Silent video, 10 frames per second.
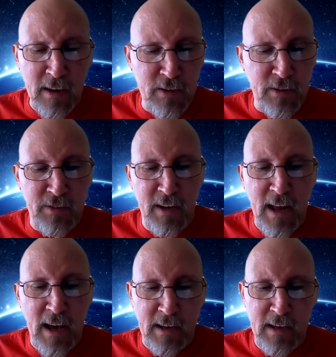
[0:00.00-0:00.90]
I just
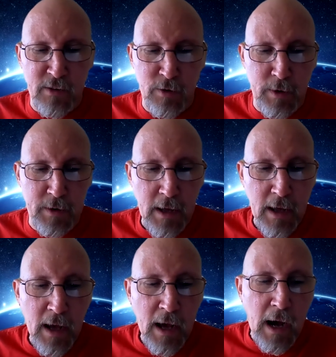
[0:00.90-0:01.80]
did not get to it.
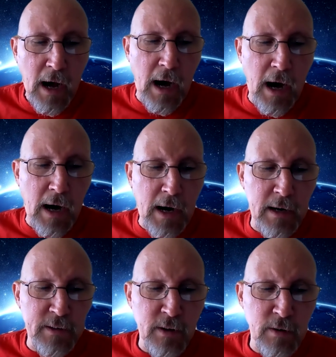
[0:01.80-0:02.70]

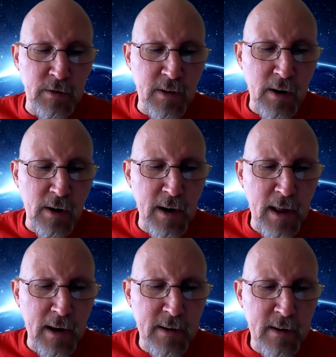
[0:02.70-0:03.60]
Uh, so started
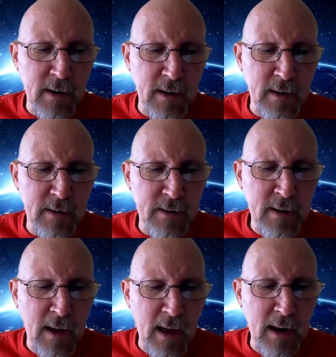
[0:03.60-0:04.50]
at uh,
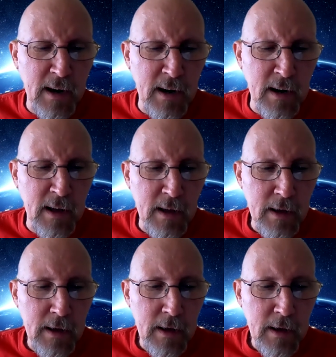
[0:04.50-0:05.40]

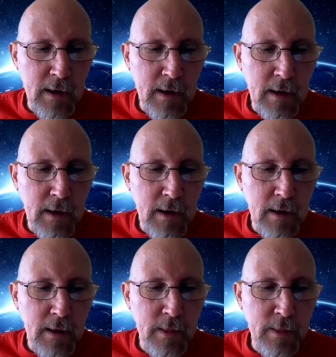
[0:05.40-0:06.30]

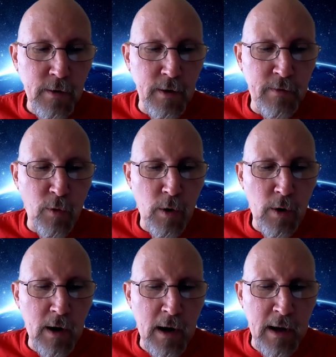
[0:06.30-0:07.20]

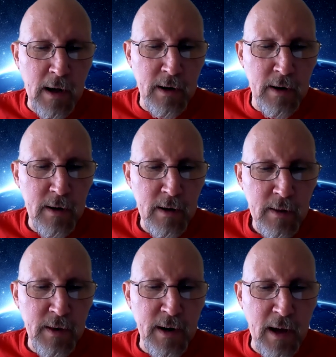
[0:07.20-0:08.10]
10:34 on
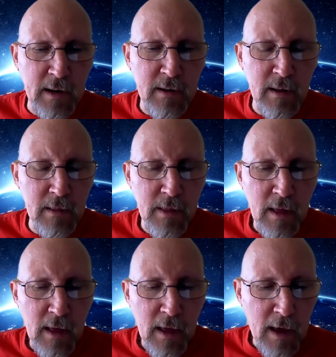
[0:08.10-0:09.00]
the 19th,
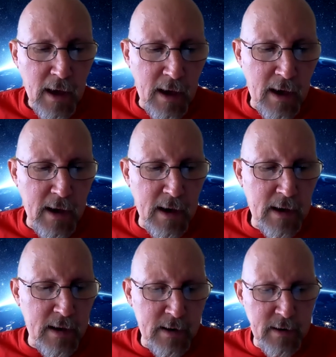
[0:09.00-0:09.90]

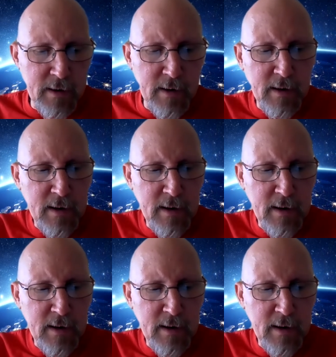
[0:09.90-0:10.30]
and